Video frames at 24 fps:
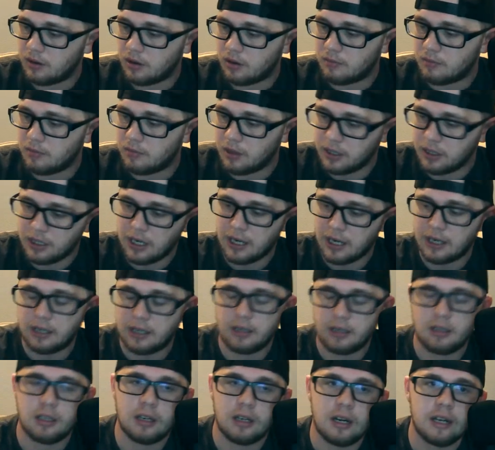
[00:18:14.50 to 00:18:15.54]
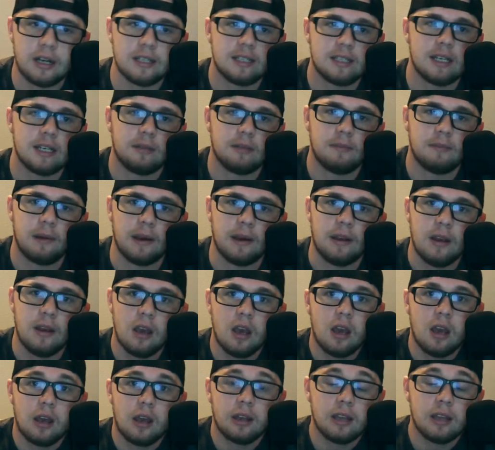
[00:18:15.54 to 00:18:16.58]
Monday the 19th. But
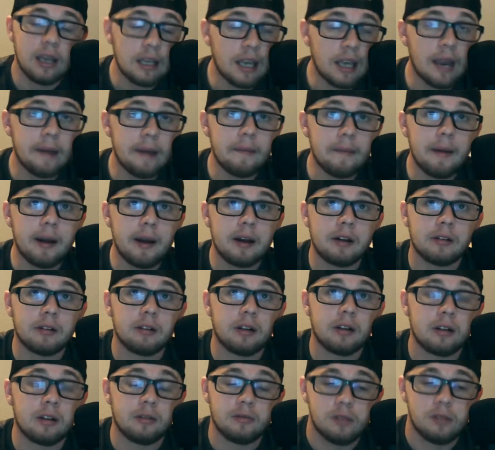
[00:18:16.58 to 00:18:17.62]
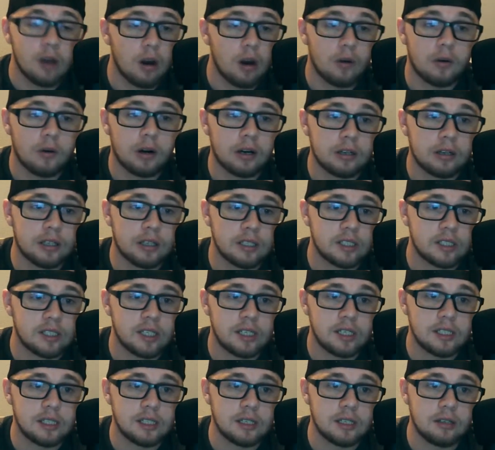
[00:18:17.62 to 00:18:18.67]
they came out of nowhere this
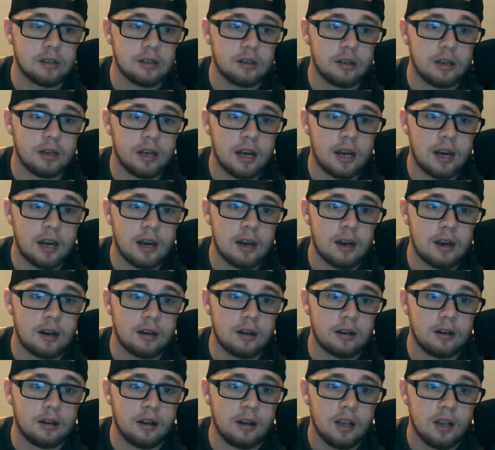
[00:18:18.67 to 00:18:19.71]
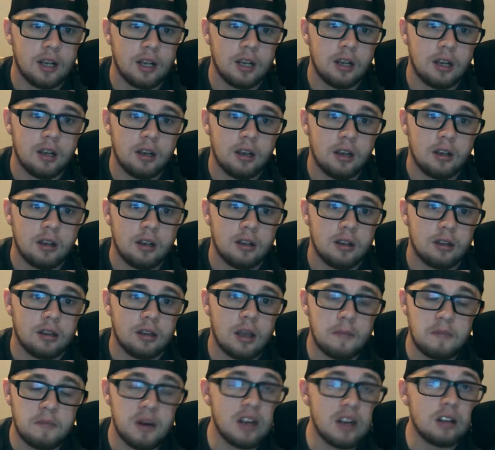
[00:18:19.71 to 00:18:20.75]
season, and
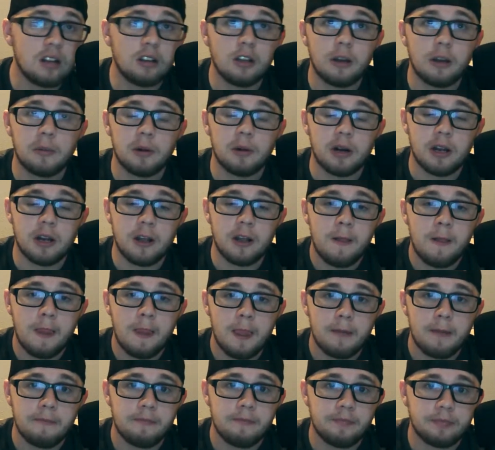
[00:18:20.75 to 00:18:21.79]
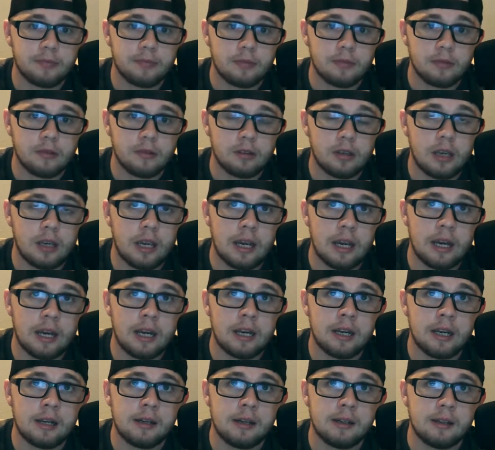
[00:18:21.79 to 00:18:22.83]
they beat Liberty,
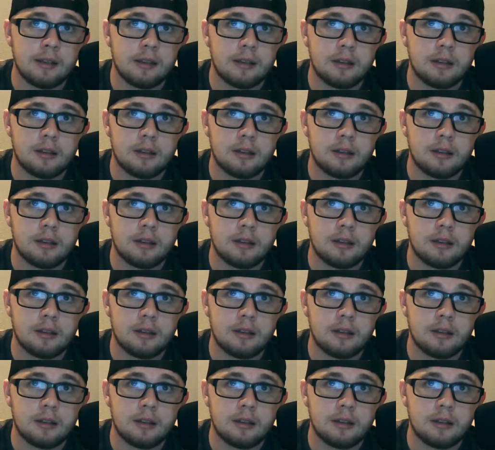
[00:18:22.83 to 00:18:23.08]
and